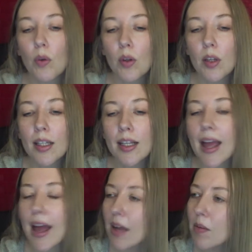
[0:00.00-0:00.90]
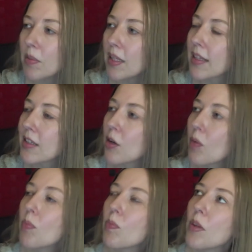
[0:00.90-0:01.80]
it can be that
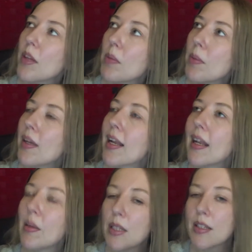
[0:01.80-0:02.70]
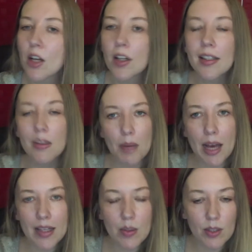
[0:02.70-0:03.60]
people get a little bit stuck in the
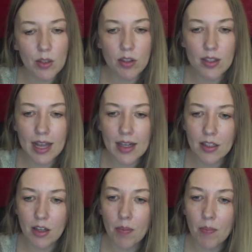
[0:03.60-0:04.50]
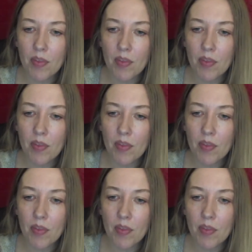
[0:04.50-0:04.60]
past with nostalgia,